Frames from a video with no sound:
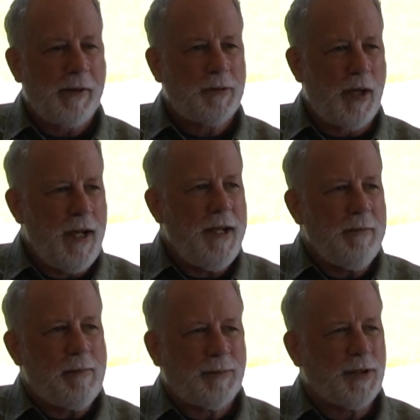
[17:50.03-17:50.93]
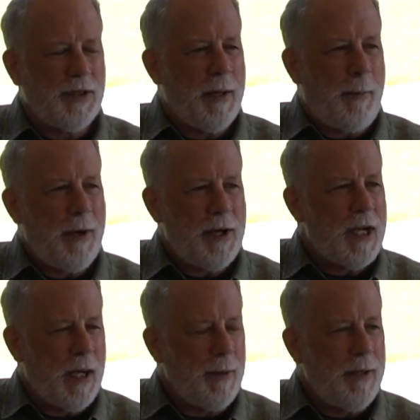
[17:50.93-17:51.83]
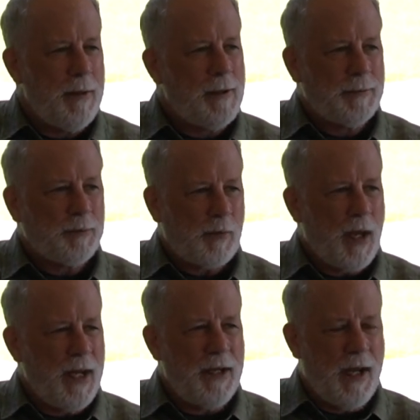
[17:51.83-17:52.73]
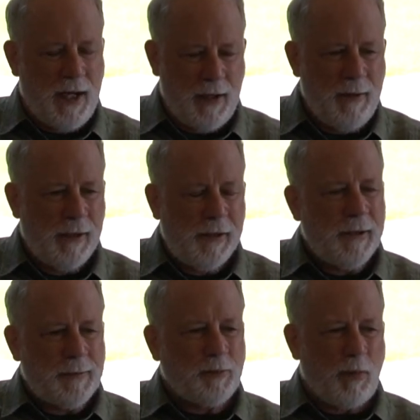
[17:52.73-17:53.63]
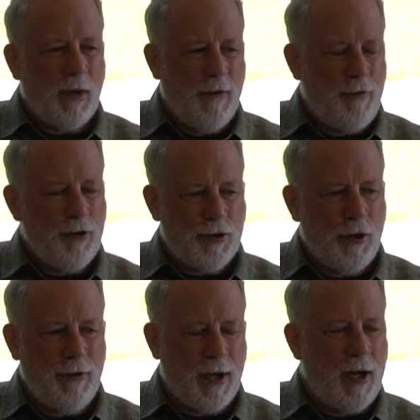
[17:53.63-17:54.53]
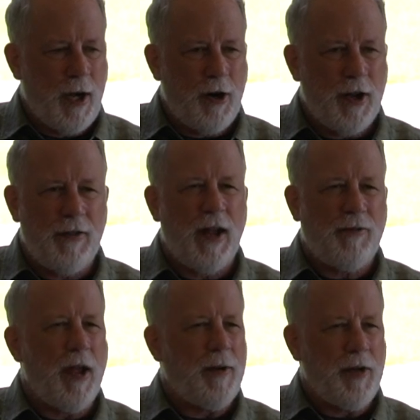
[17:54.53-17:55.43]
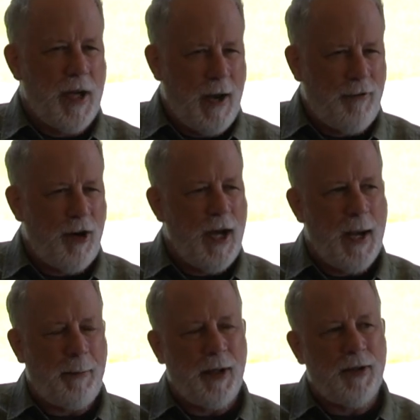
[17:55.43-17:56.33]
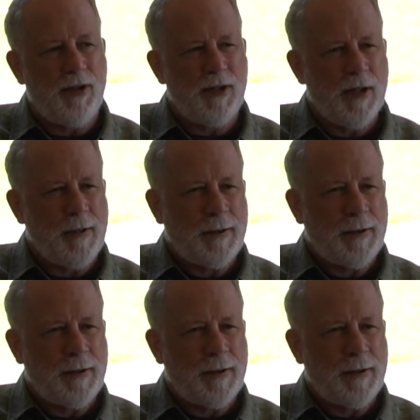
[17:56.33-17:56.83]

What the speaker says: Right? Isn't that pretty common? And if you're serving in an area that never happens,